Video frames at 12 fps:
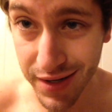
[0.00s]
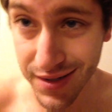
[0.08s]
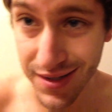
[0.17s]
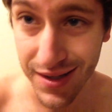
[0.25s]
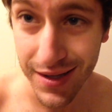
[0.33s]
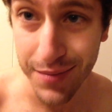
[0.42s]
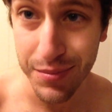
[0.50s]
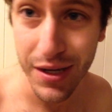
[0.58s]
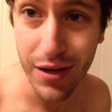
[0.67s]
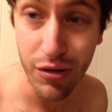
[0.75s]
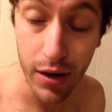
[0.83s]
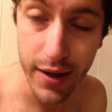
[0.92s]
I slept,
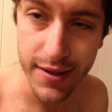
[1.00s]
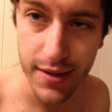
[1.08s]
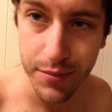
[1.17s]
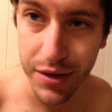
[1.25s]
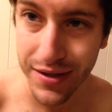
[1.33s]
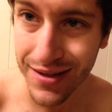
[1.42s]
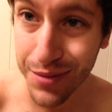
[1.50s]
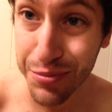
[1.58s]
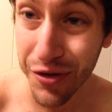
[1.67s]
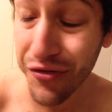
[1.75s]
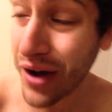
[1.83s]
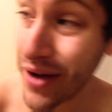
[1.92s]
how long I slept. I slept
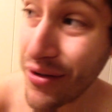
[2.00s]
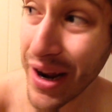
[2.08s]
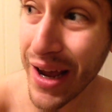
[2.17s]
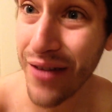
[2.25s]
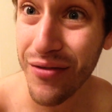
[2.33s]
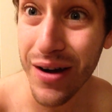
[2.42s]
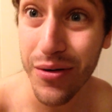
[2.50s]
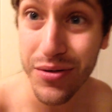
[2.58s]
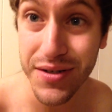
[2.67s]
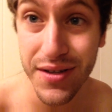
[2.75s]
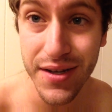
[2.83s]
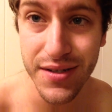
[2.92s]
five and a half
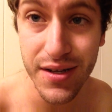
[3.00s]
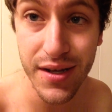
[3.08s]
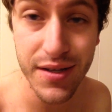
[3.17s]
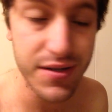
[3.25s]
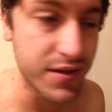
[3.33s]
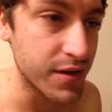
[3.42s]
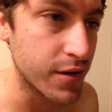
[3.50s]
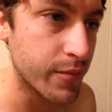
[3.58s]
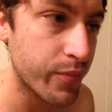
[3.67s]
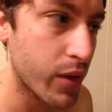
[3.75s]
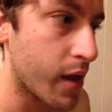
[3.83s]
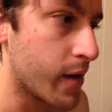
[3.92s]
hours last night, so
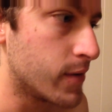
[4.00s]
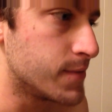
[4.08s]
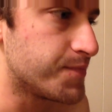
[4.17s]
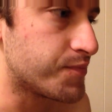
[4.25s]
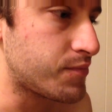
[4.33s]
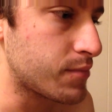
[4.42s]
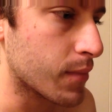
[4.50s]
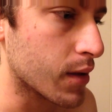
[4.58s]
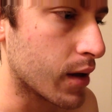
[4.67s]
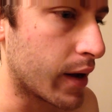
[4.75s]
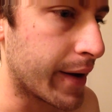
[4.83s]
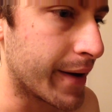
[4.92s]

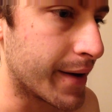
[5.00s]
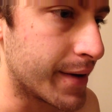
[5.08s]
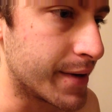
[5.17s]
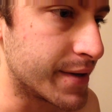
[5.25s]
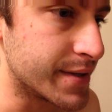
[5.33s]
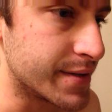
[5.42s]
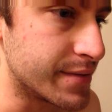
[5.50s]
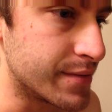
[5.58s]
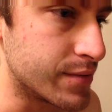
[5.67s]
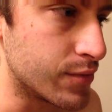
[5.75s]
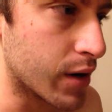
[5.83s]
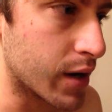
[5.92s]
I
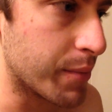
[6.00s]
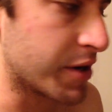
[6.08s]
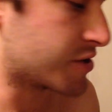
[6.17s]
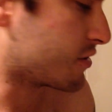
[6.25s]
wanted to make